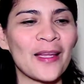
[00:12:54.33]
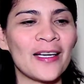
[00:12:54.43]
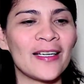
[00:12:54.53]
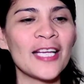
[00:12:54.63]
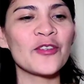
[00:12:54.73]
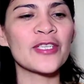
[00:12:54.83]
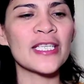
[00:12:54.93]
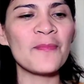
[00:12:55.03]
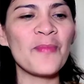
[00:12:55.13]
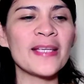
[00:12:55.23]
Right? So
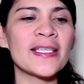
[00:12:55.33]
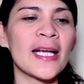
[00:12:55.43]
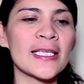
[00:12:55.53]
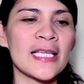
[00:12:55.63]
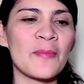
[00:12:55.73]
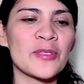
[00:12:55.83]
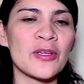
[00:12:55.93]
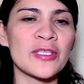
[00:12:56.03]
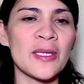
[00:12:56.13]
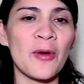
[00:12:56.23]
some basic
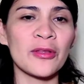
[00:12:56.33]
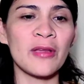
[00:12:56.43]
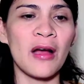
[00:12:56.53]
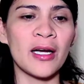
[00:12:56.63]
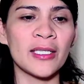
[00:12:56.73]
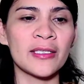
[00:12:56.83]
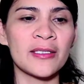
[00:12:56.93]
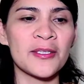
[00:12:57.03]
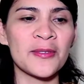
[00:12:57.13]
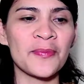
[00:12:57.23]
assumptions about the
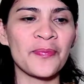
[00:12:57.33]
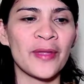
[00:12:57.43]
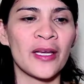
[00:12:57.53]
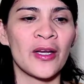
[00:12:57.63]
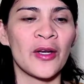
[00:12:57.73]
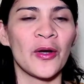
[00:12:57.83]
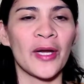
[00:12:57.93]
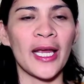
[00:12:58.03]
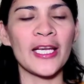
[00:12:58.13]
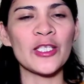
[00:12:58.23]
arts.
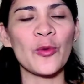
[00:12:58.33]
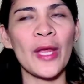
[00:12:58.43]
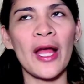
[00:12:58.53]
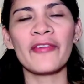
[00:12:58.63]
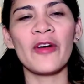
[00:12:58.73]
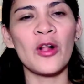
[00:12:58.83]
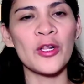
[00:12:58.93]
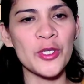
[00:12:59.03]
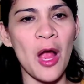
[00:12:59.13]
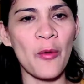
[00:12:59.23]
Okay, so we have
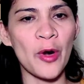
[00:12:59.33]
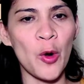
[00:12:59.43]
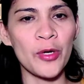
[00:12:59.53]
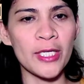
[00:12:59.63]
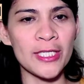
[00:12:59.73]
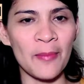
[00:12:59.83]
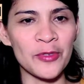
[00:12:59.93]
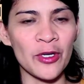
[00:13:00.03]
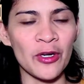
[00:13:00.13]
also our own assumption